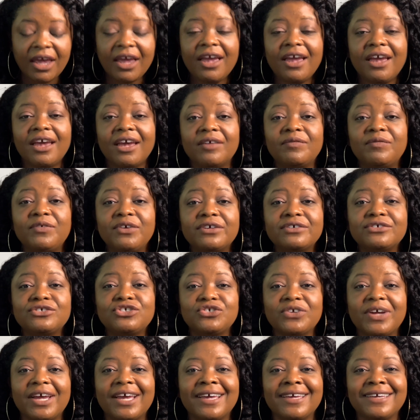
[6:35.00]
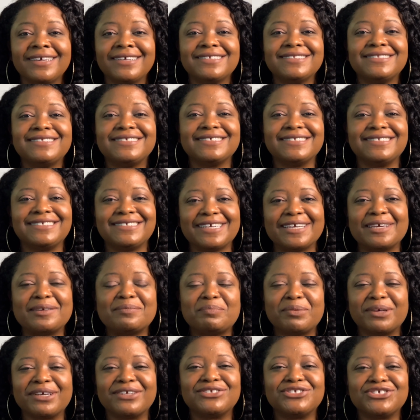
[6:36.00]
If you're trying to take
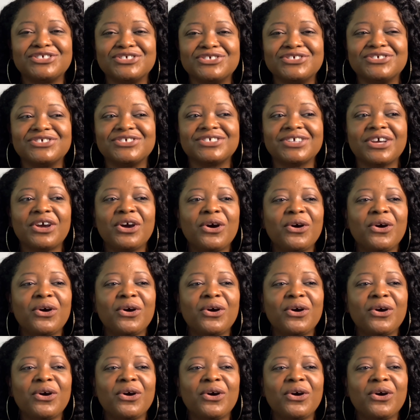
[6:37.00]
pictures